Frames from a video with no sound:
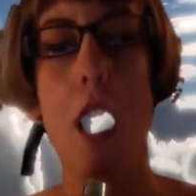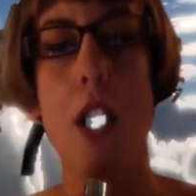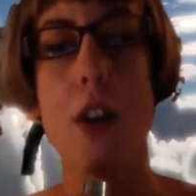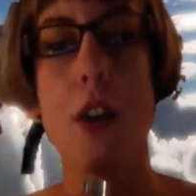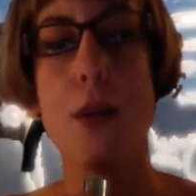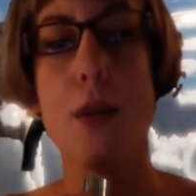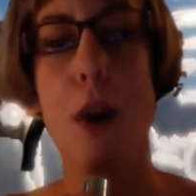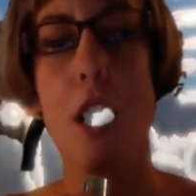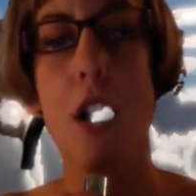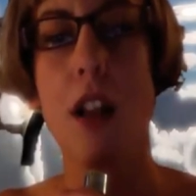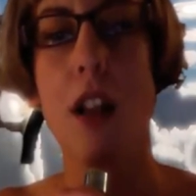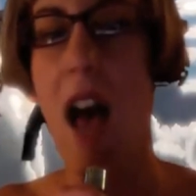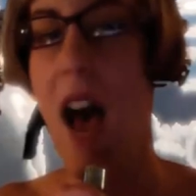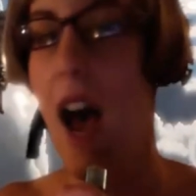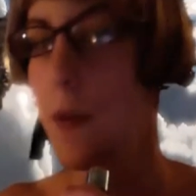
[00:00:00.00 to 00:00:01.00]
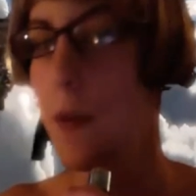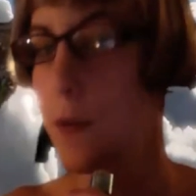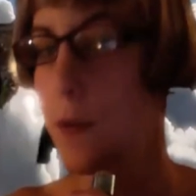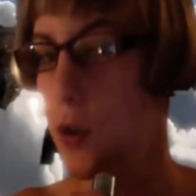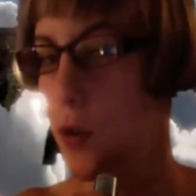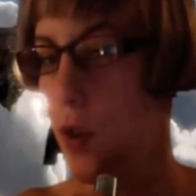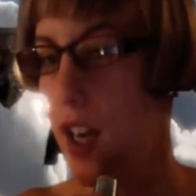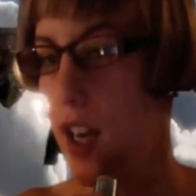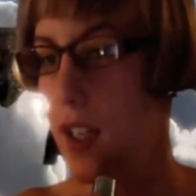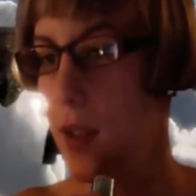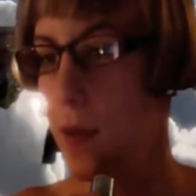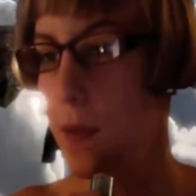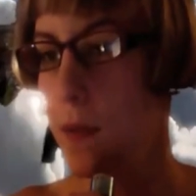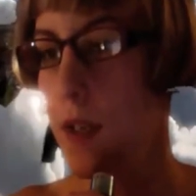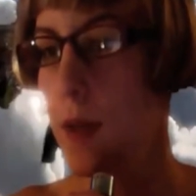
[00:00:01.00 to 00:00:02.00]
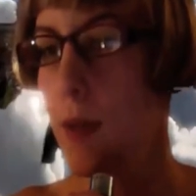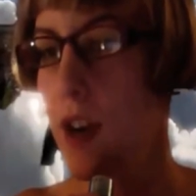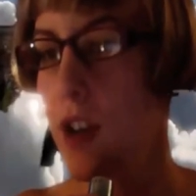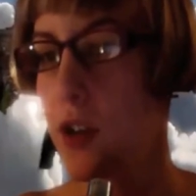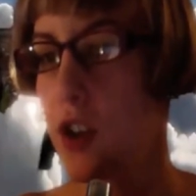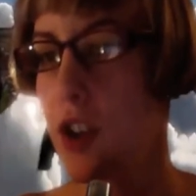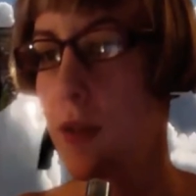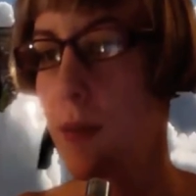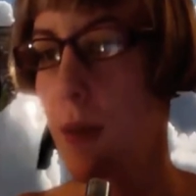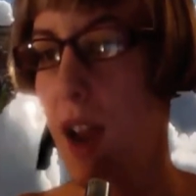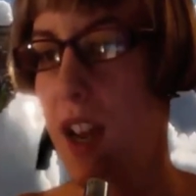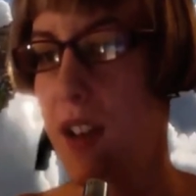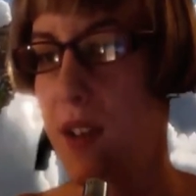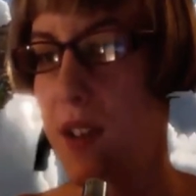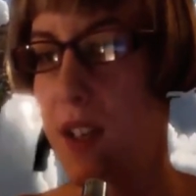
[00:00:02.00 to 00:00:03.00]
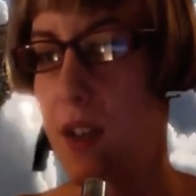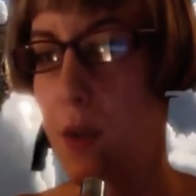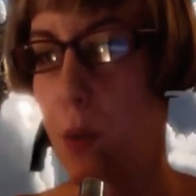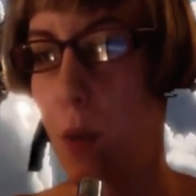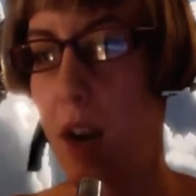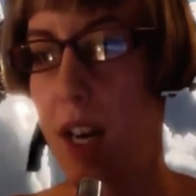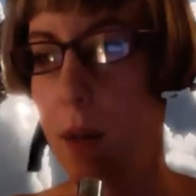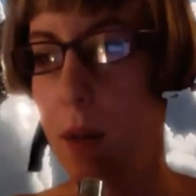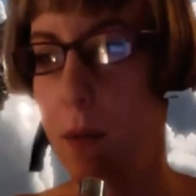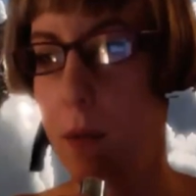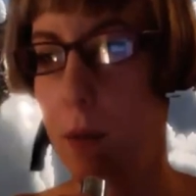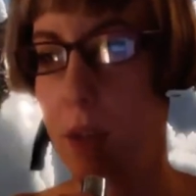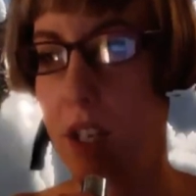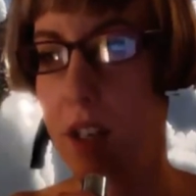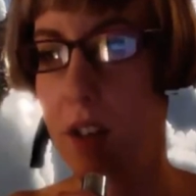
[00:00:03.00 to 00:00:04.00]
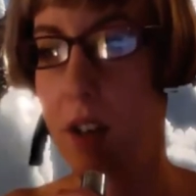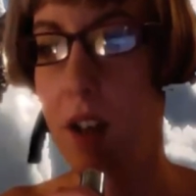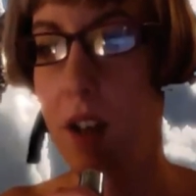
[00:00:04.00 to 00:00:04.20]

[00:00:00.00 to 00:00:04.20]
a small, half trained female chimpanzee is waiting for me,